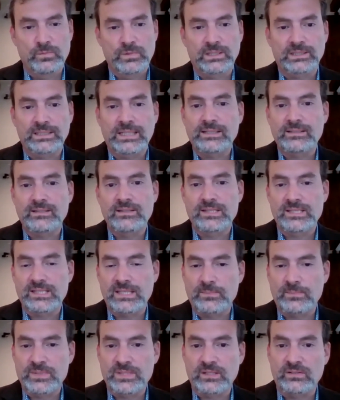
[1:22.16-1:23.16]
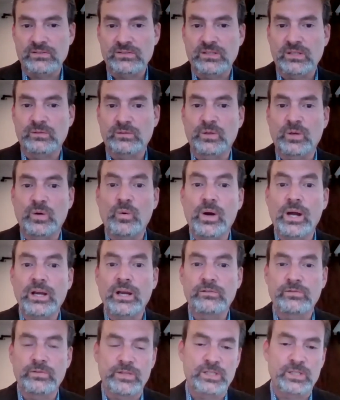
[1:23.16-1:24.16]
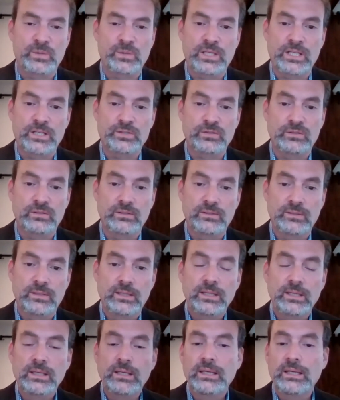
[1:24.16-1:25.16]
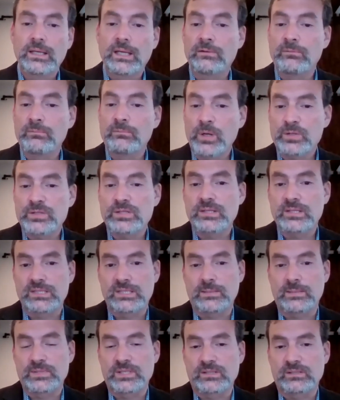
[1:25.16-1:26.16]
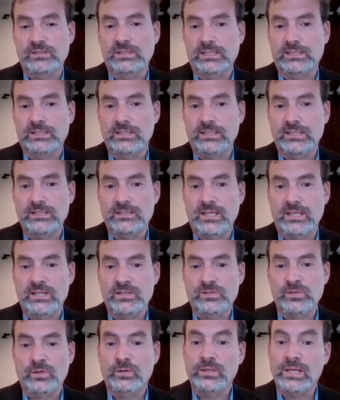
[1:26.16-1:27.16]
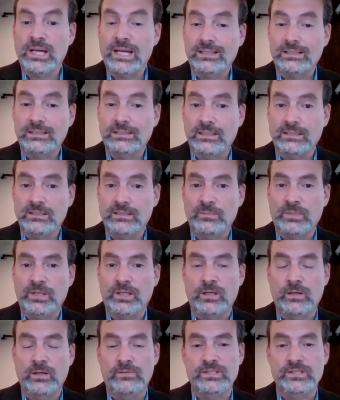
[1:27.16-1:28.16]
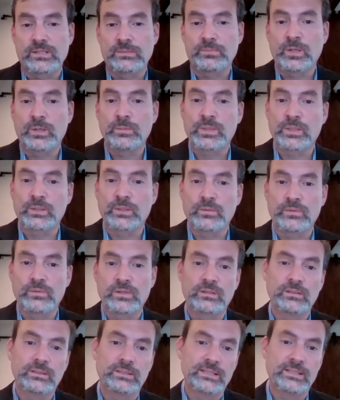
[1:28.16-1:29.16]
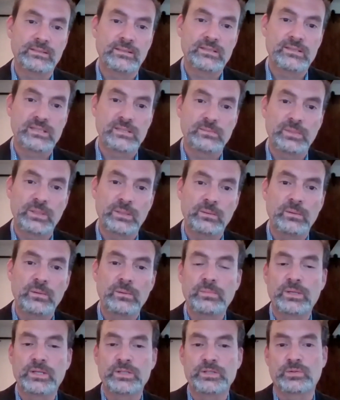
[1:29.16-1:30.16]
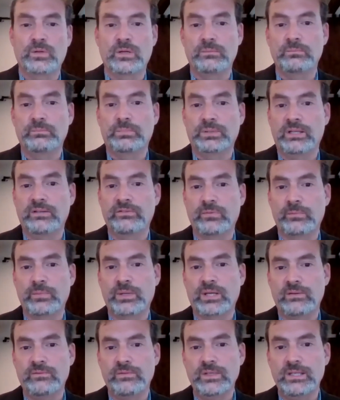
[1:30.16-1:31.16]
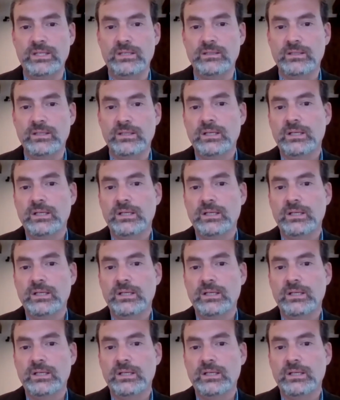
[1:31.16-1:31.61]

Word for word: collect the stem cells that are required for the donation. And most of the stem cells collected these days are not collected by harvesting bone marrow. They're collected simply by drawing blood from an IV